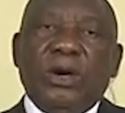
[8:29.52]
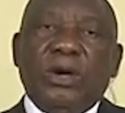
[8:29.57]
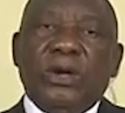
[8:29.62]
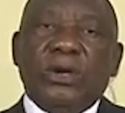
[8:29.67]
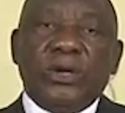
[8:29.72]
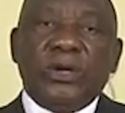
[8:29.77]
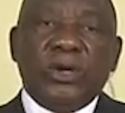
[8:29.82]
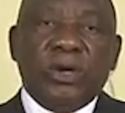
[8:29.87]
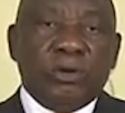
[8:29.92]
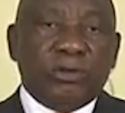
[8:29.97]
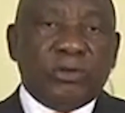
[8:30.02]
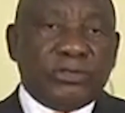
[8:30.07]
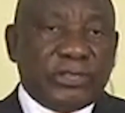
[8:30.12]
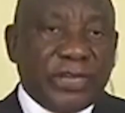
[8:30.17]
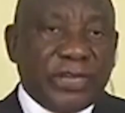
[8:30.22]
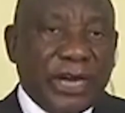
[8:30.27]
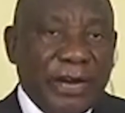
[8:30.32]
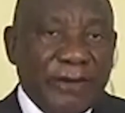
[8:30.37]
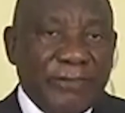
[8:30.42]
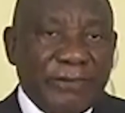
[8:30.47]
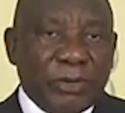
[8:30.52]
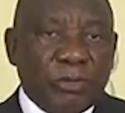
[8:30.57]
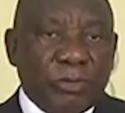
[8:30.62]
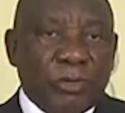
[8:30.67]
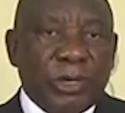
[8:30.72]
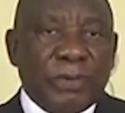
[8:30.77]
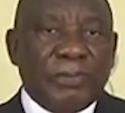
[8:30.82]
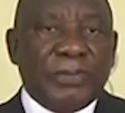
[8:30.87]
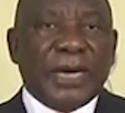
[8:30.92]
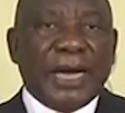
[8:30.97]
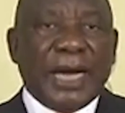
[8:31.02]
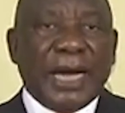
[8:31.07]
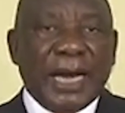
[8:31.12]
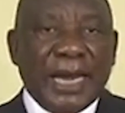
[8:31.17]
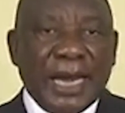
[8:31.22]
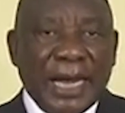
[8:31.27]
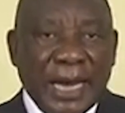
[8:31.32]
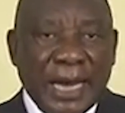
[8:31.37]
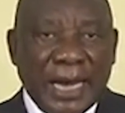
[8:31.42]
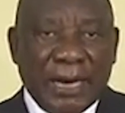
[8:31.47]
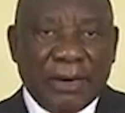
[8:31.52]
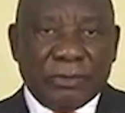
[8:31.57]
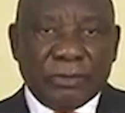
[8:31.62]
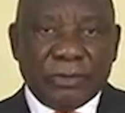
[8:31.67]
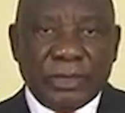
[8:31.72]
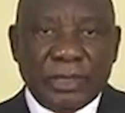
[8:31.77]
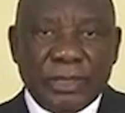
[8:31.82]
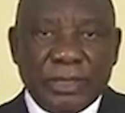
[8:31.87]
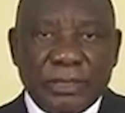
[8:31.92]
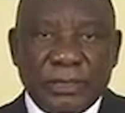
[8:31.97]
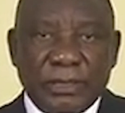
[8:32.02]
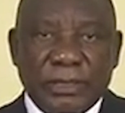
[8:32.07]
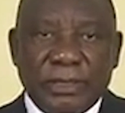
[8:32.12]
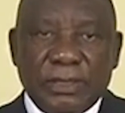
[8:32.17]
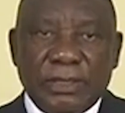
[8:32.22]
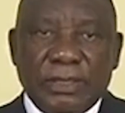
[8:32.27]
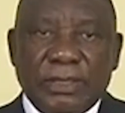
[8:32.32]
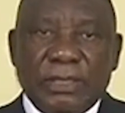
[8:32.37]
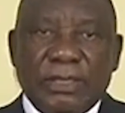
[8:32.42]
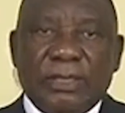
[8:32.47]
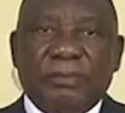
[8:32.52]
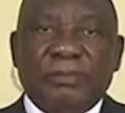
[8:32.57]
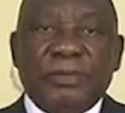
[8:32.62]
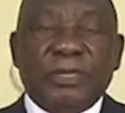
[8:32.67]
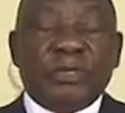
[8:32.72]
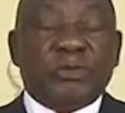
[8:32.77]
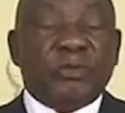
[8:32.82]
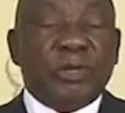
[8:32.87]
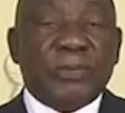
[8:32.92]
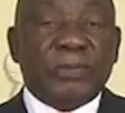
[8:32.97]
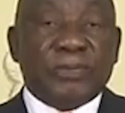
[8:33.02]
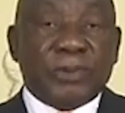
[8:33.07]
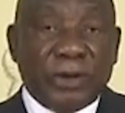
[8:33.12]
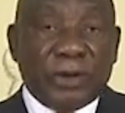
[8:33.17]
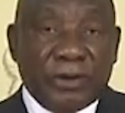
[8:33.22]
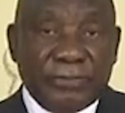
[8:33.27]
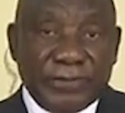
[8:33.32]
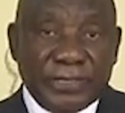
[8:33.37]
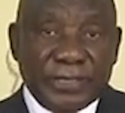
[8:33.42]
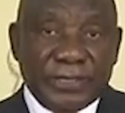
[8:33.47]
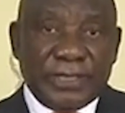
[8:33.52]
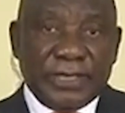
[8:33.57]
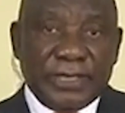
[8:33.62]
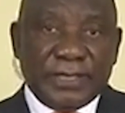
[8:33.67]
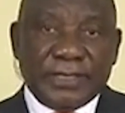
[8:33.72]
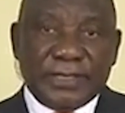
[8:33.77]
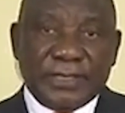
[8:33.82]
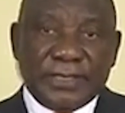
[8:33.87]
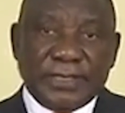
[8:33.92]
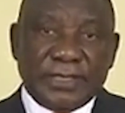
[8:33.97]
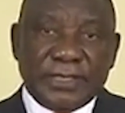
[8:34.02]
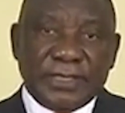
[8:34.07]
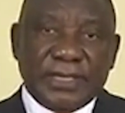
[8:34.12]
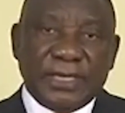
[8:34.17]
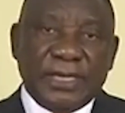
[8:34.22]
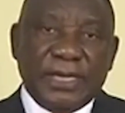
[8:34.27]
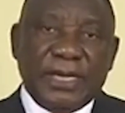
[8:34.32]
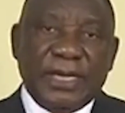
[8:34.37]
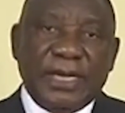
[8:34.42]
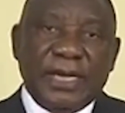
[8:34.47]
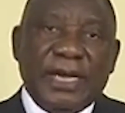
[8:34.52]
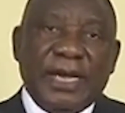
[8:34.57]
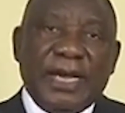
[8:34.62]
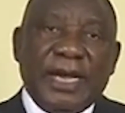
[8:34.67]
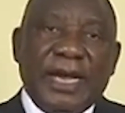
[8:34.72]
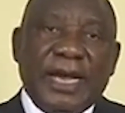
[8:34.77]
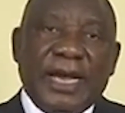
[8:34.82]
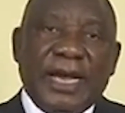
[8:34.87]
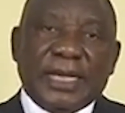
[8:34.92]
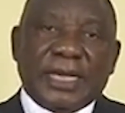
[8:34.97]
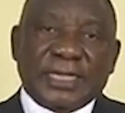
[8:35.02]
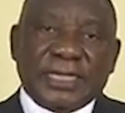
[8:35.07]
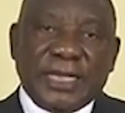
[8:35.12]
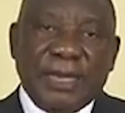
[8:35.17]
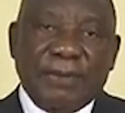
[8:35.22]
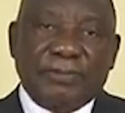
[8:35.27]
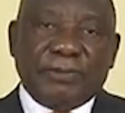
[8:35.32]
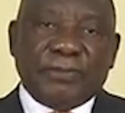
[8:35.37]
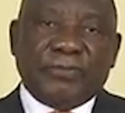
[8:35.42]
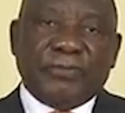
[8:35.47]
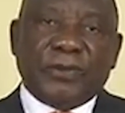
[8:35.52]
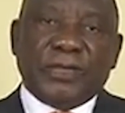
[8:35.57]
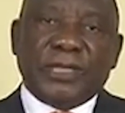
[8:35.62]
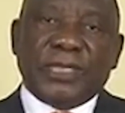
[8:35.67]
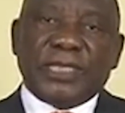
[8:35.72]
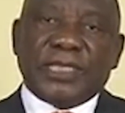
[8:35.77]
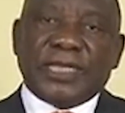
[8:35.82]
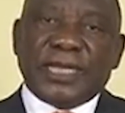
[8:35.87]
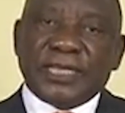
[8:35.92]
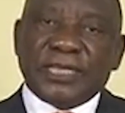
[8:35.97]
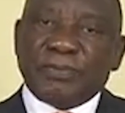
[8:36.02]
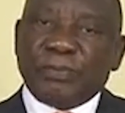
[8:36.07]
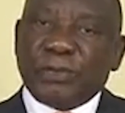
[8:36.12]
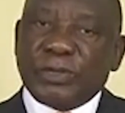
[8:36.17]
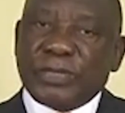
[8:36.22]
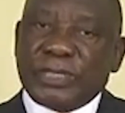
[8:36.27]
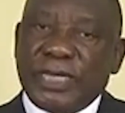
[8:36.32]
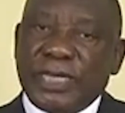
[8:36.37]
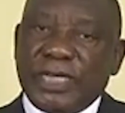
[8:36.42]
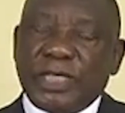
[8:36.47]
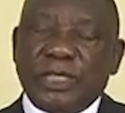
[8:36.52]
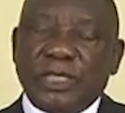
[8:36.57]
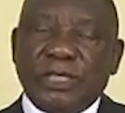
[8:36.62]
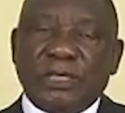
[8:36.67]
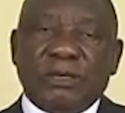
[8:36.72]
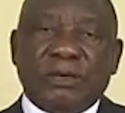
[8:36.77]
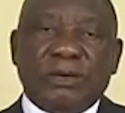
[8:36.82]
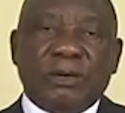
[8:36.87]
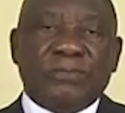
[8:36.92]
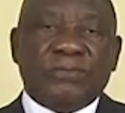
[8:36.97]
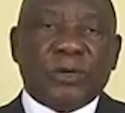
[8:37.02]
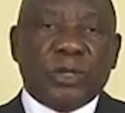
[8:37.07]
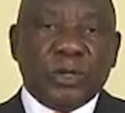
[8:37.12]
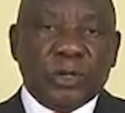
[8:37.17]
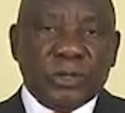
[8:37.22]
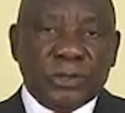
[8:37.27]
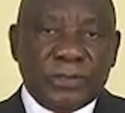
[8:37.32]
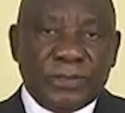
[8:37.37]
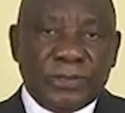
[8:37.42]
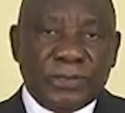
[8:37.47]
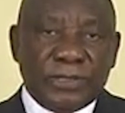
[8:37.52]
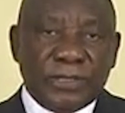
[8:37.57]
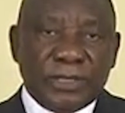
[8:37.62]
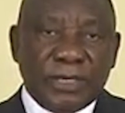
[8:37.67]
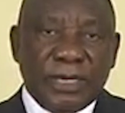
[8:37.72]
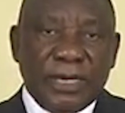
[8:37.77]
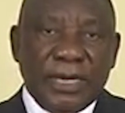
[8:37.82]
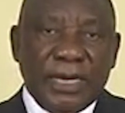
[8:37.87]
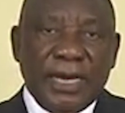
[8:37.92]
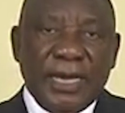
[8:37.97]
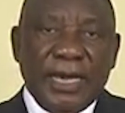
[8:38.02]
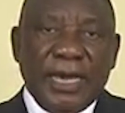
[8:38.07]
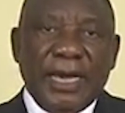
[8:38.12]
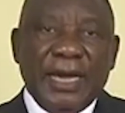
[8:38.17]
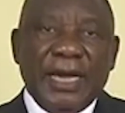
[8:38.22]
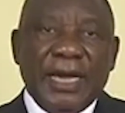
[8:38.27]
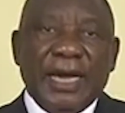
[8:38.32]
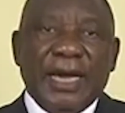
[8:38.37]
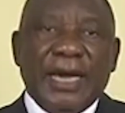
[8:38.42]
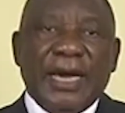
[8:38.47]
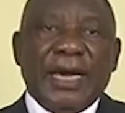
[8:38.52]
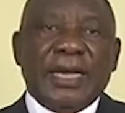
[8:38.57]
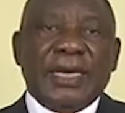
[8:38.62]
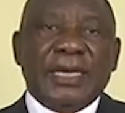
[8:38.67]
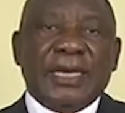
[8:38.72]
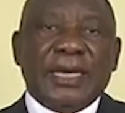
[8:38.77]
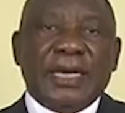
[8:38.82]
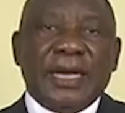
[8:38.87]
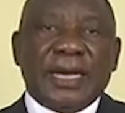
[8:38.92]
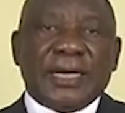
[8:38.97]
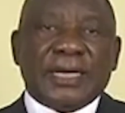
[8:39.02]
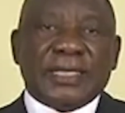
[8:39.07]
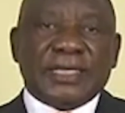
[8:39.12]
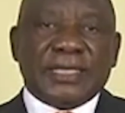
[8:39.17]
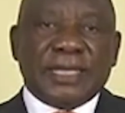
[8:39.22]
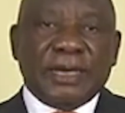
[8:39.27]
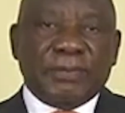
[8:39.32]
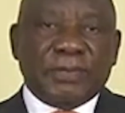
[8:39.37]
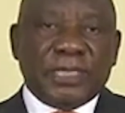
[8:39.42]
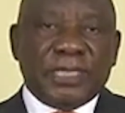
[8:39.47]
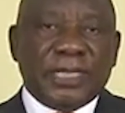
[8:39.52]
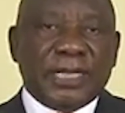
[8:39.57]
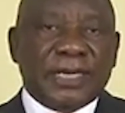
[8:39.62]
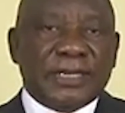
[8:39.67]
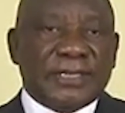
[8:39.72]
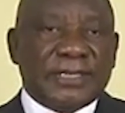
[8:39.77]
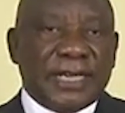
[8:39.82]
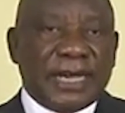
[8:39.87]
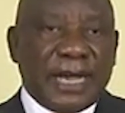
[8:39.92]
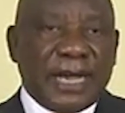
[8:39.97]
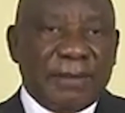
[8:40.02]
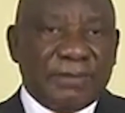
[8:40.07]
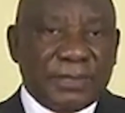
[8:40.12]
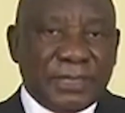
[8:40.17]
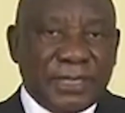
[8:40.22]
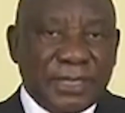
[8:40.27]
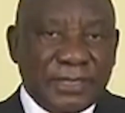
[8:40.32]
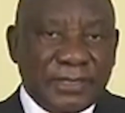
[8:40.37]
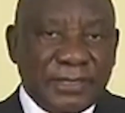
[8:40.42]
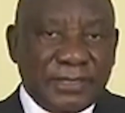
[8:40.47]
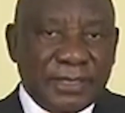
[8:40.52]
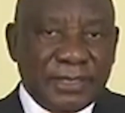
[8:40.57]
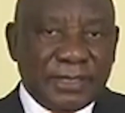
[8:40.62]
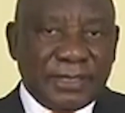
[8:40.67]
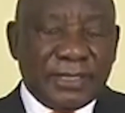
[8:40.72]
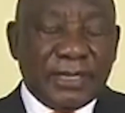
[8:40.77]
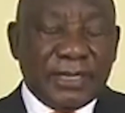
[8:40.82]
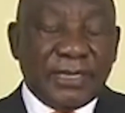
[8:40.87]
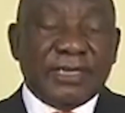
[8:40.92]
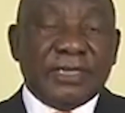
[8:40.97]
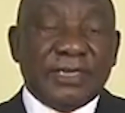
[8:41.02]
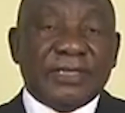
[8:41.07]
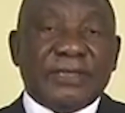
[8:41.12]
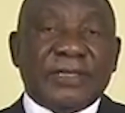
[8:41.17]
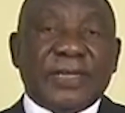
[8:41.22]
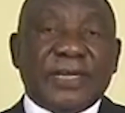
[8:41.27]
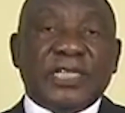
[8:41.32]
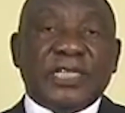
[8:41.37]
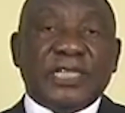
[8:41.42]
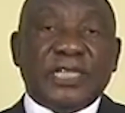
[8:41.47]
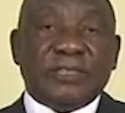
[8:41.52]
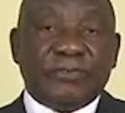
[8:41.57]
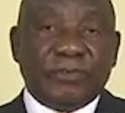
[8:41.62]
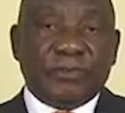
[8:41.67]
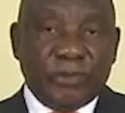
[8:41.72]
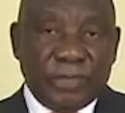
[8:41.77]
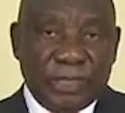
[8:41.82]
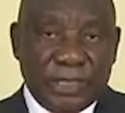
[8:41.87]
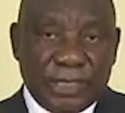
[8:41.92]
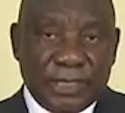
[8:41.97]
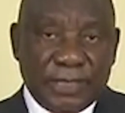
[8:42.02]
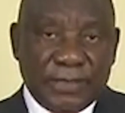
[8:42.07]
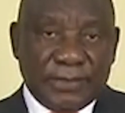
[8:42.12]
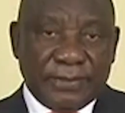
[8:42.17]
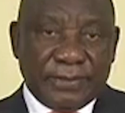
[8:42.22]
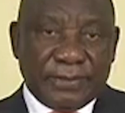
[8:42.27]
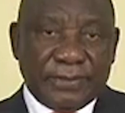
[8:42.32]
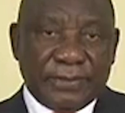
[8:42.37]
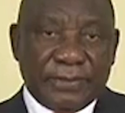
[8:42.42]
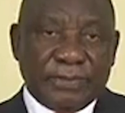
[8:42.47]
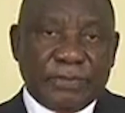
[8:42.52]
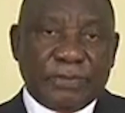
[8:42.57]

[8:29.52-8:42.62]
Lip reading: No travel will be allowed between provinces, except for the transportation of goods and exceptional circumstances such as funerals.